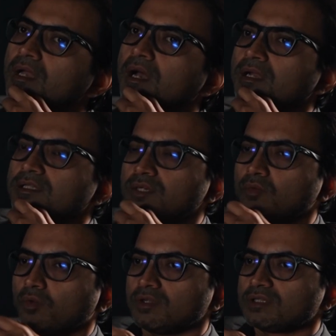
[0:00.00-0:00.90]
And I
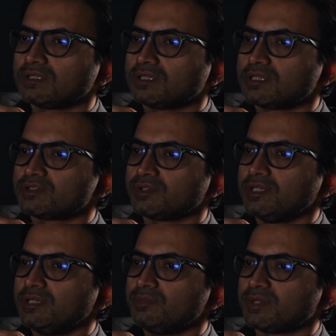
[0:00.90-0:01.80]
think one thing that is
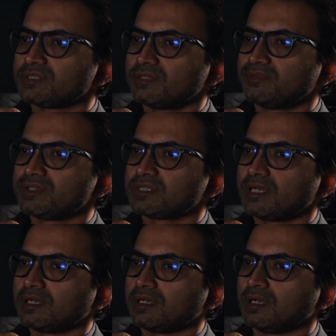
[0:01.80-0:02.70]
really impressive is
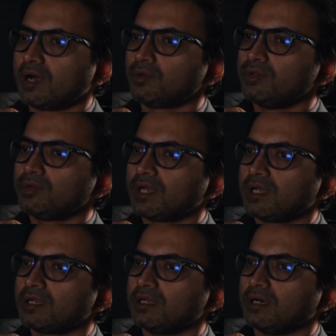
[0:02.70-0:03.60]
that now you
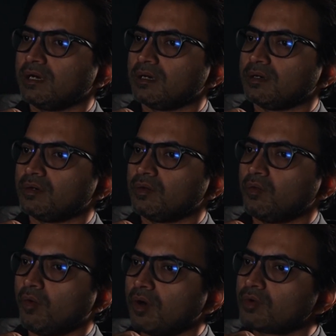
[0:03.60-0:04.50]
can
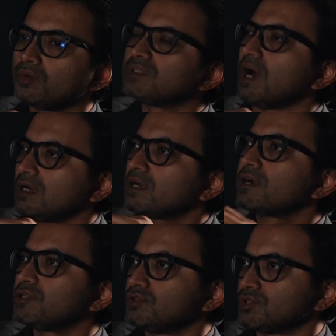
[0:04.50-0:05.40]
work with
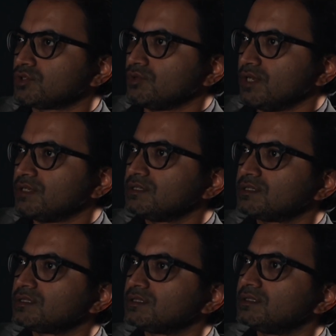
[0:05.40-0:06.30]
undergraduate
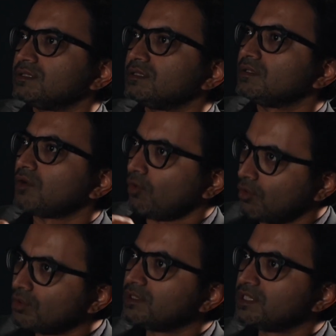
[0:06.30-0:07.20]
students on